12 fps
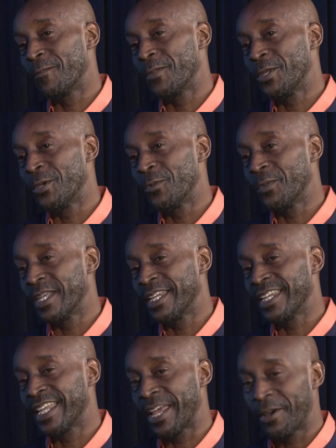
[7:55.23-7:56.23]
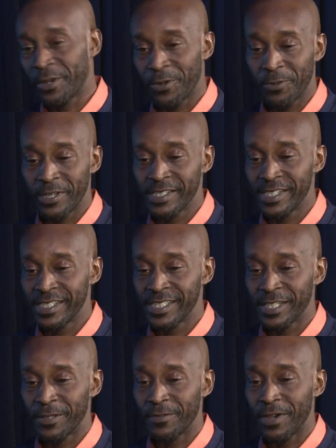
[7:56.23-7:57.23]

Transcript: human characteristics of